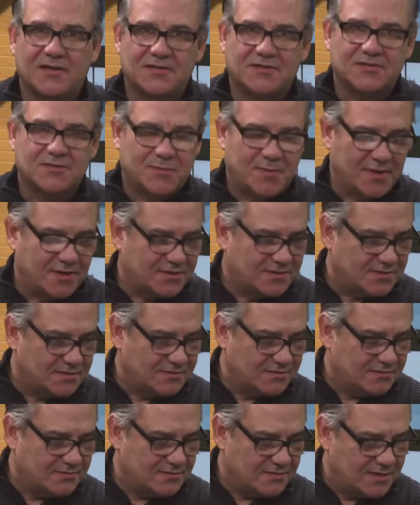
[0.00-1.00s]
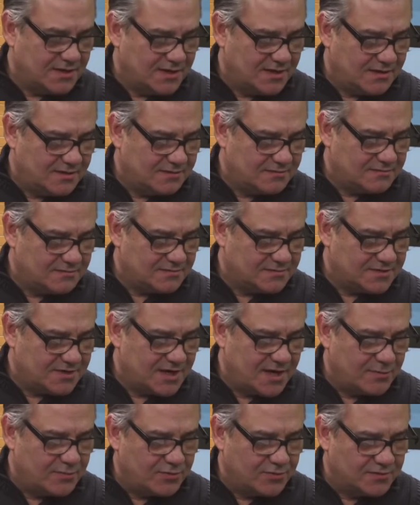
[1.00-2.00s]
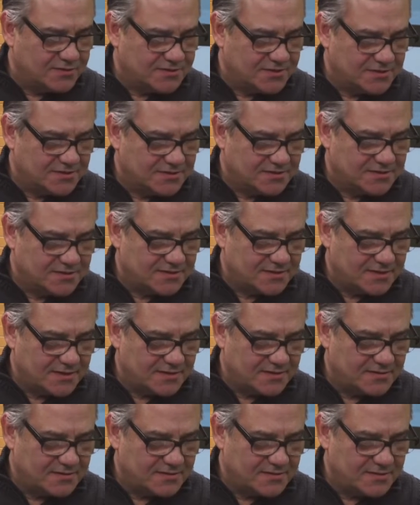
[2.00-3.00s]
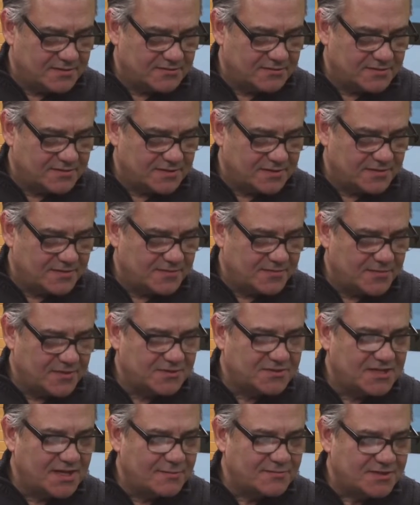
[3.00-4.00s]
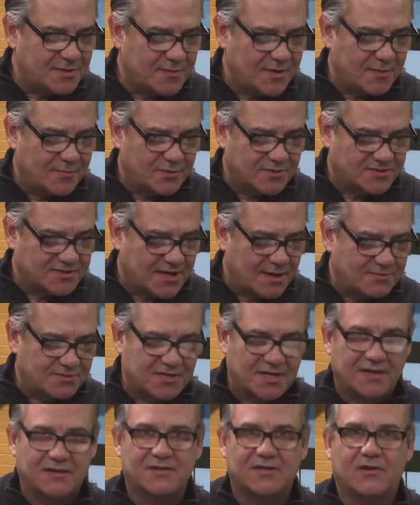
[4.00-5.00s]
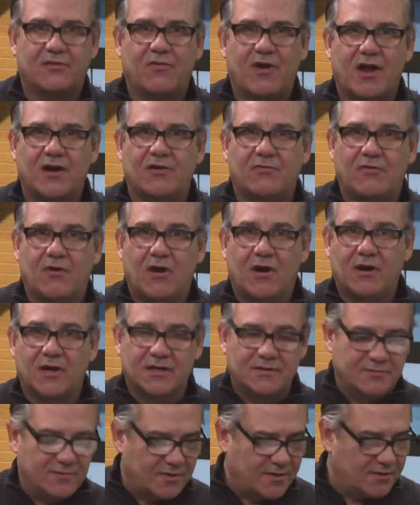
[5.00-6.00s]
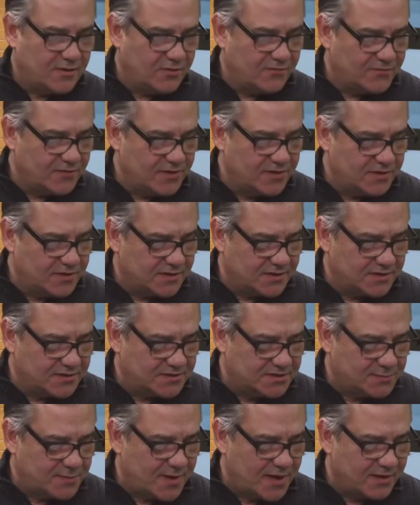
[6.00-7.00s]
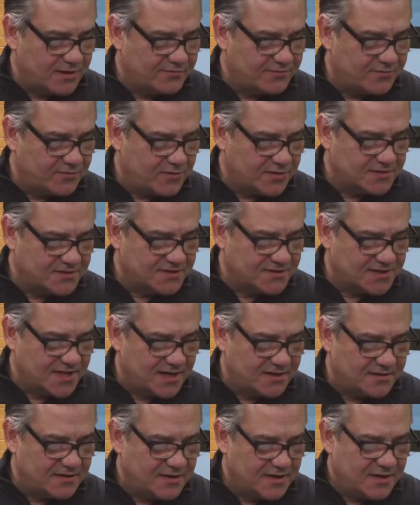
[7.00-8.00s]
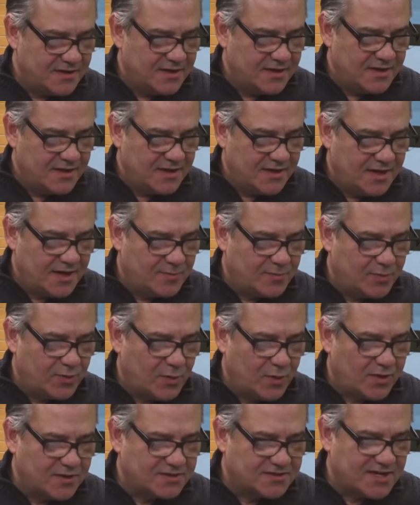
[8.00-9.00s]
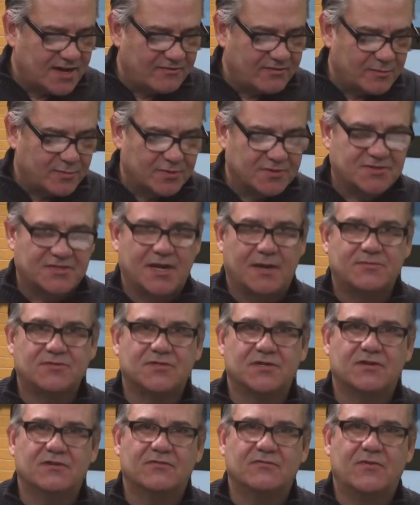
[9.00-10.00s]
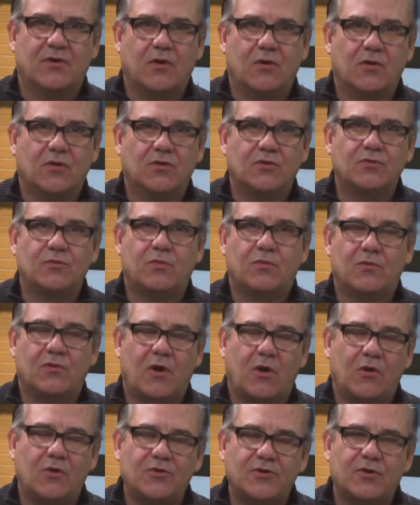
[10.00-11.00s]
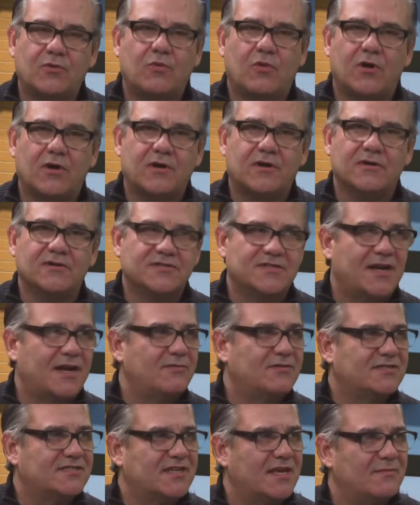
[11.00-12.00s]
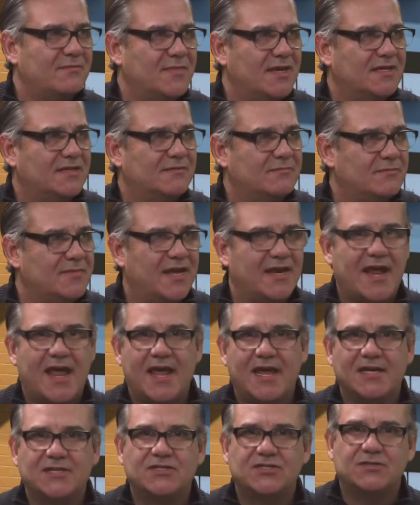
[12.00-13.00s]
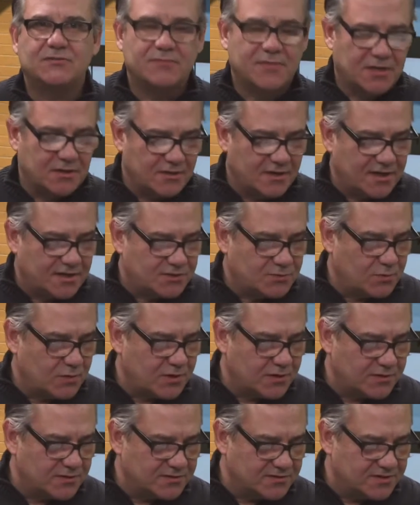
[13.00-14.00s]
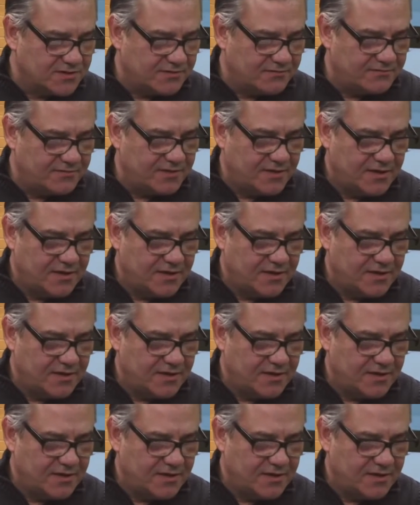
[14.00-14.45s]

to speak to you today, Bruce, is there seems to be a perception out there, right or wrong, and hopefully you can dispel it for us, is that employers have the perception of older workers, and I would say middle-aged workers of,